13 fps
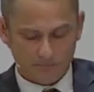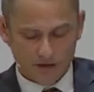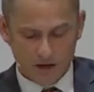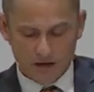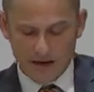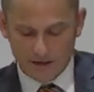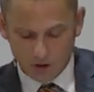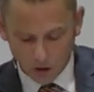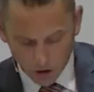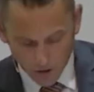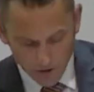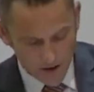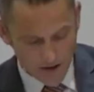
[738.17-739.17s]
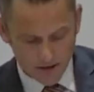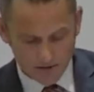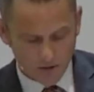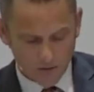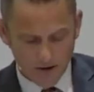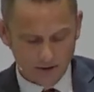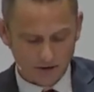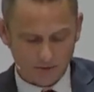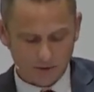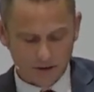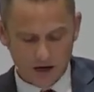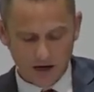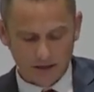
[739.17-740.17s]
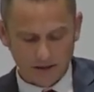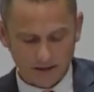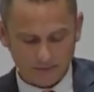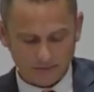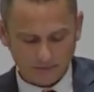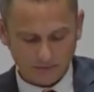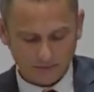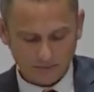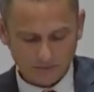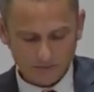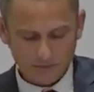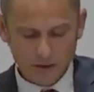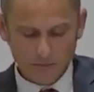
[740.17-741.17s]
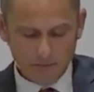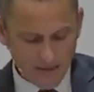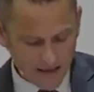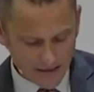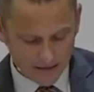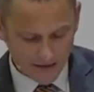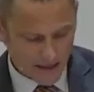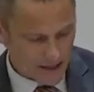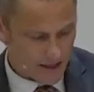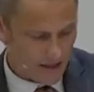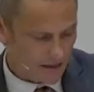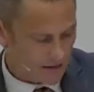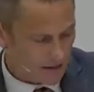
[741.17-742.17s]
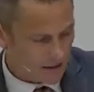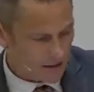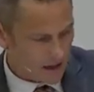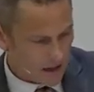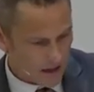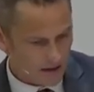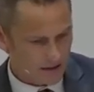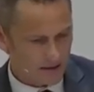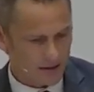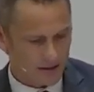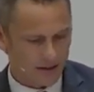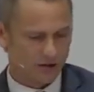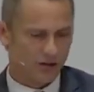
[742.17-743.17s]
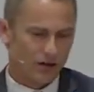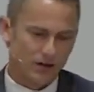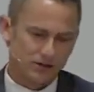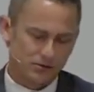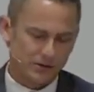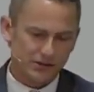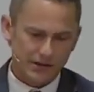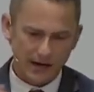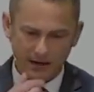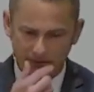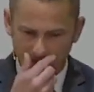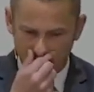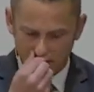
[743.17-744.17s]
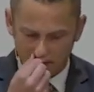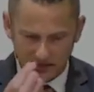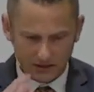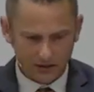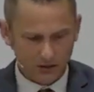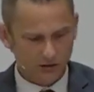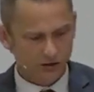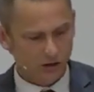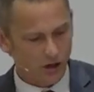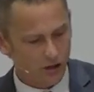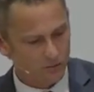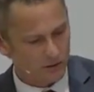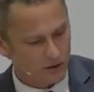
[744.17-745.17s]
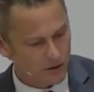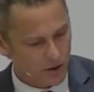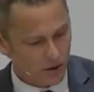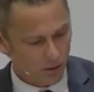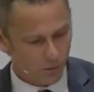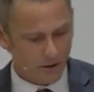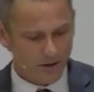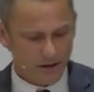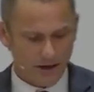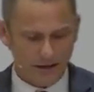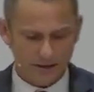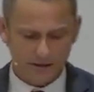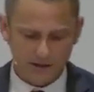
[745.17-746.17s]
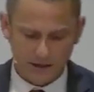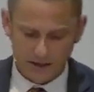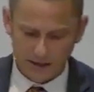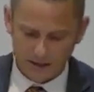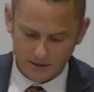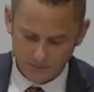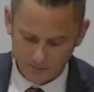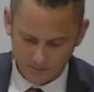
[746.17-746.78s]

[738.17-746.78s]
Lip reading: Again, learning the ways of God, meditating on His laws. We sang from Psalm 119